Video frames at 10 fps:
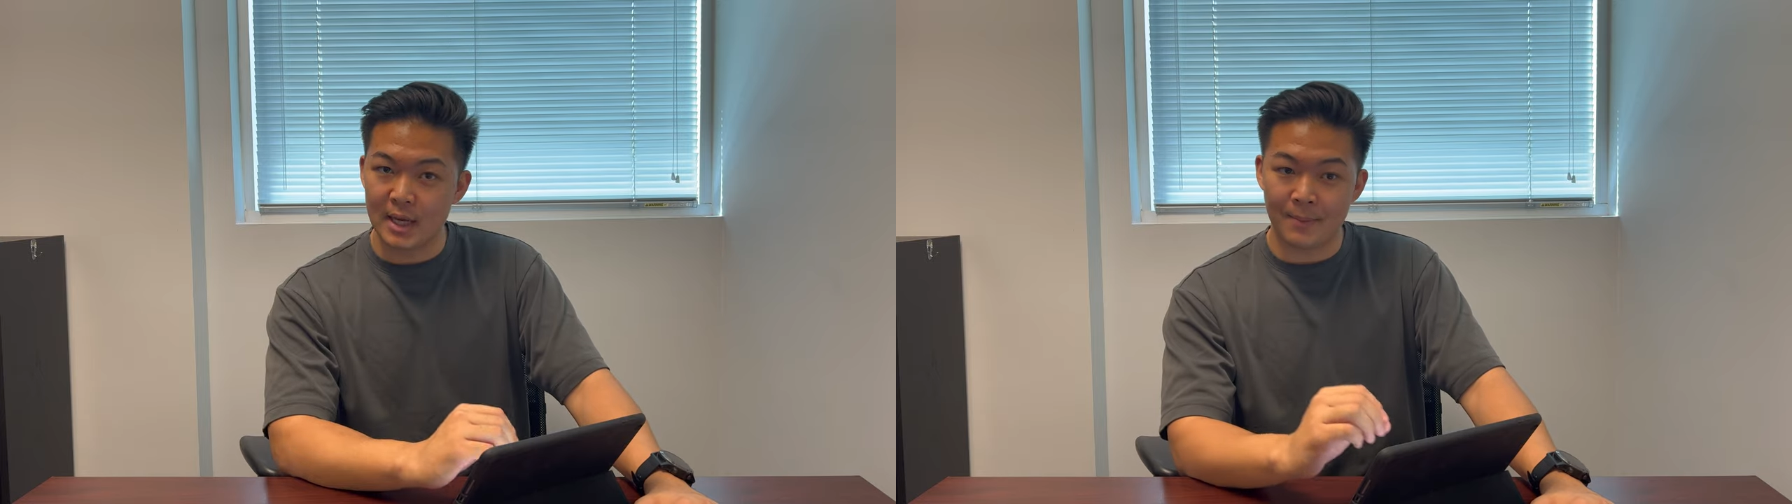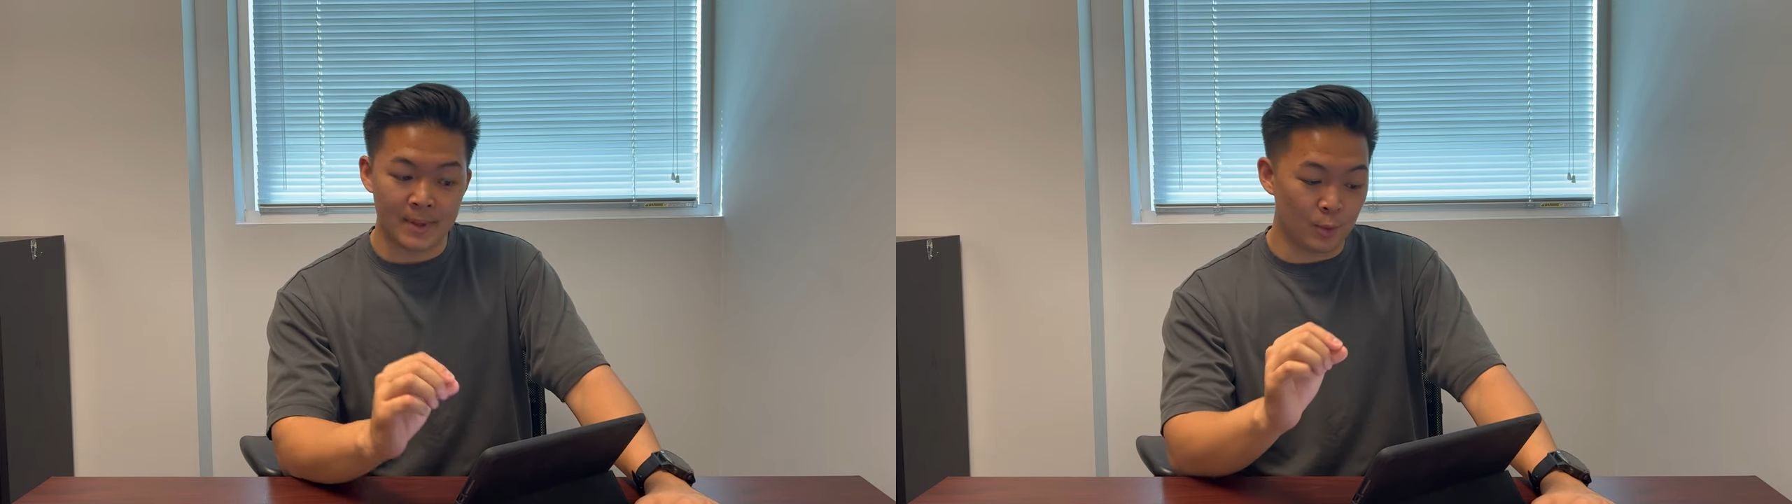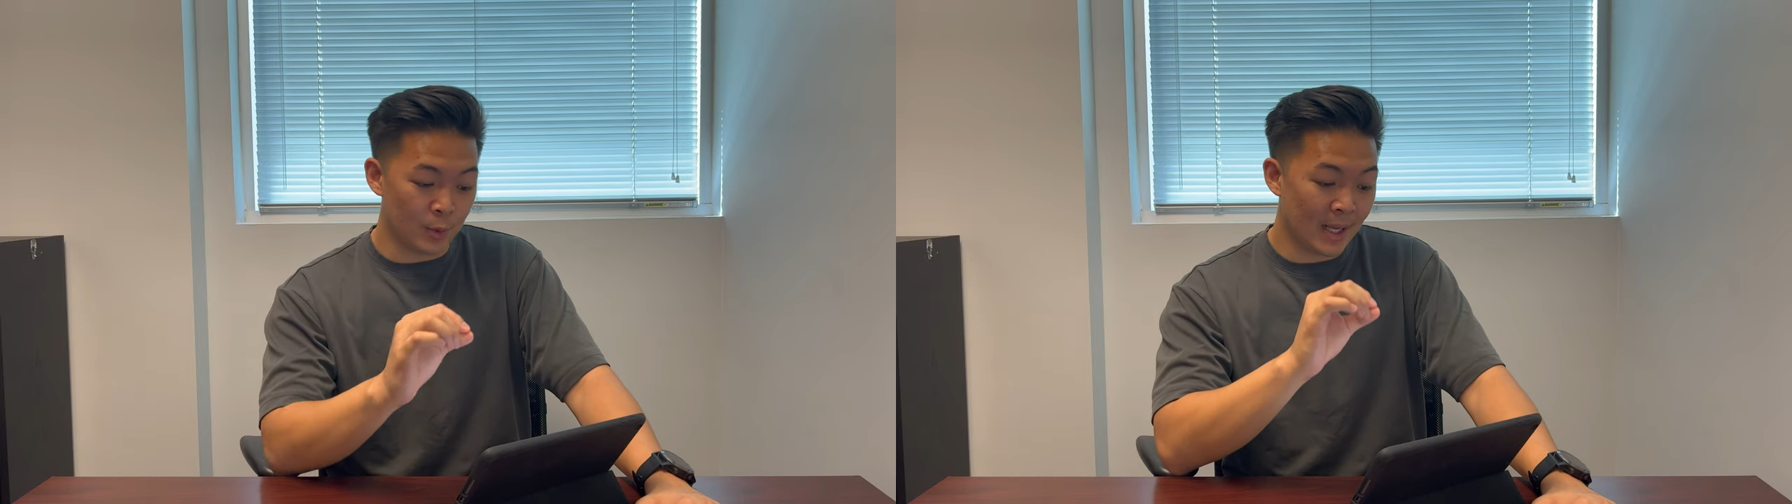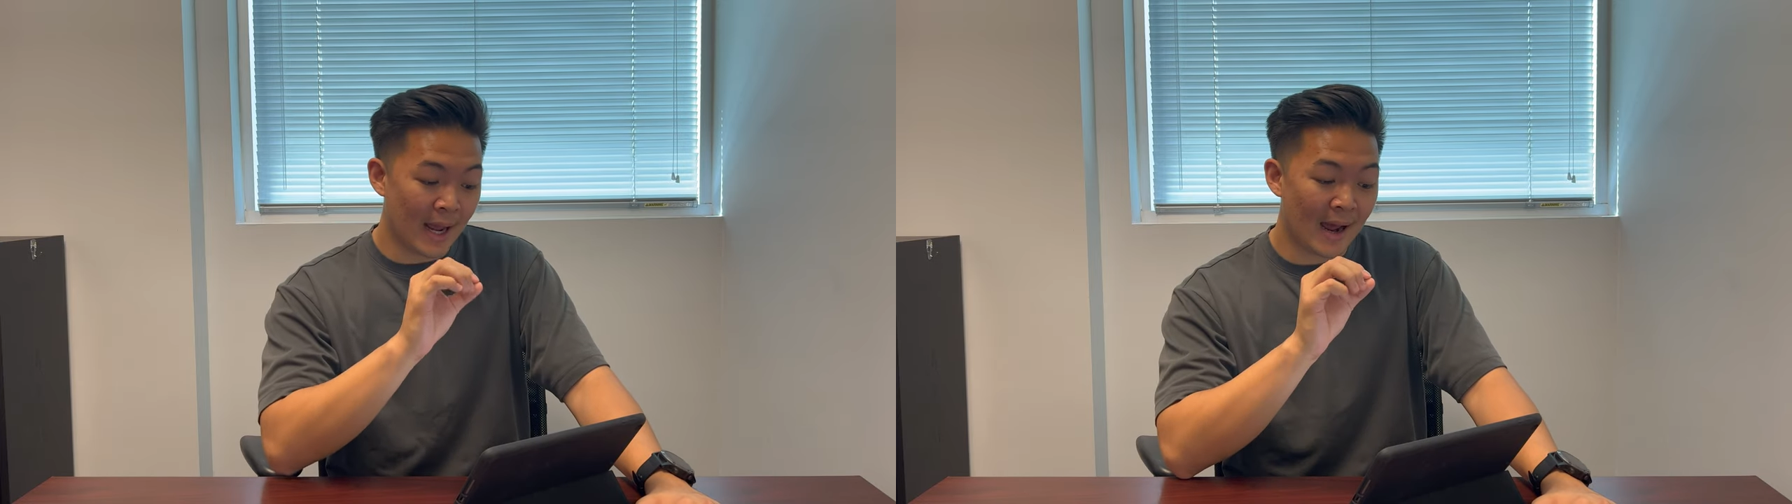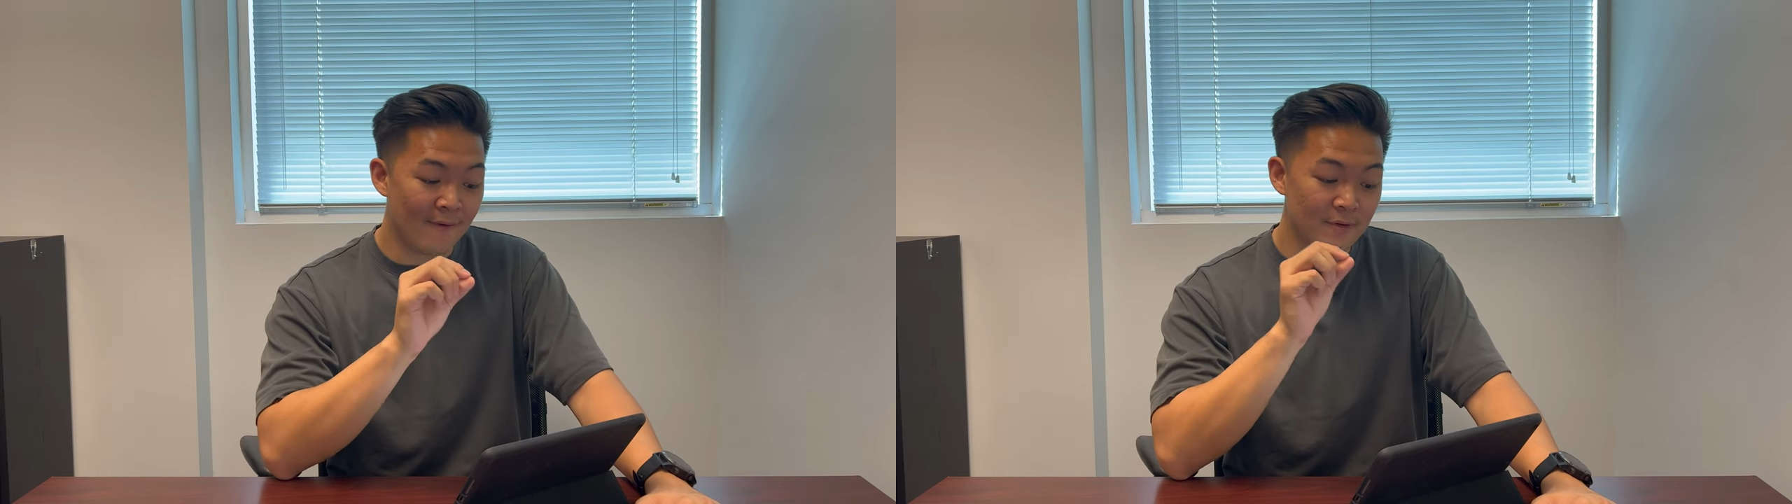I mean, we
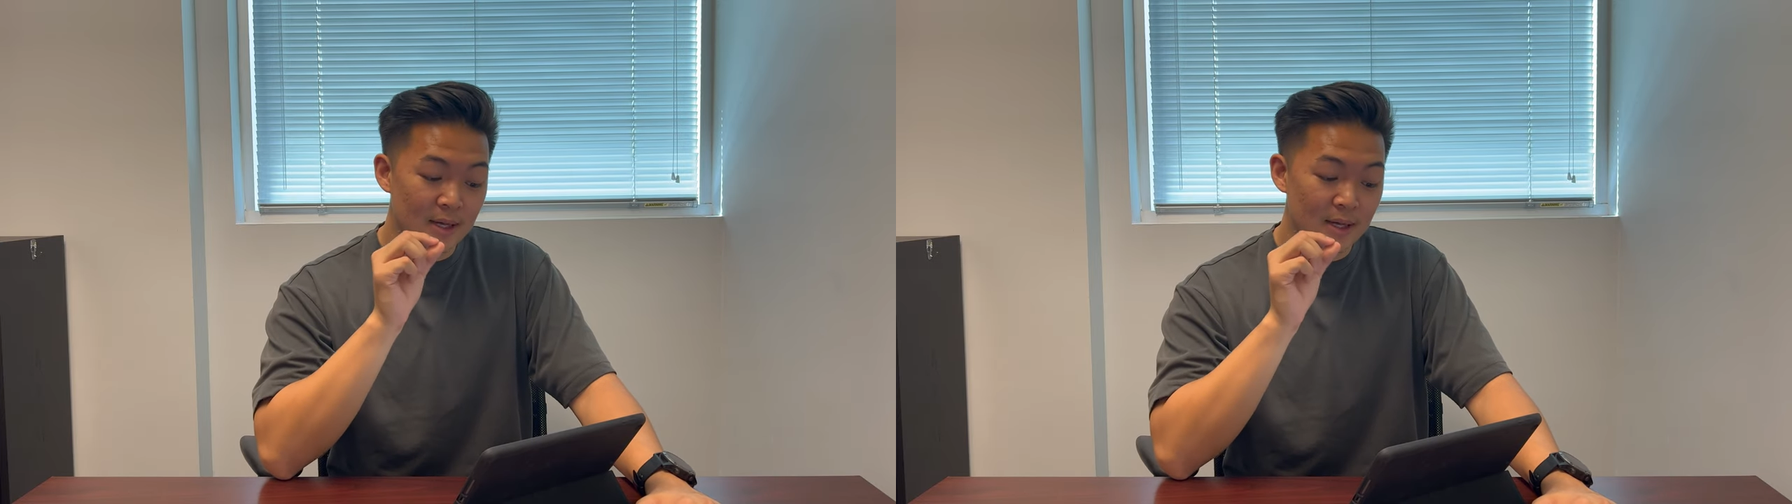have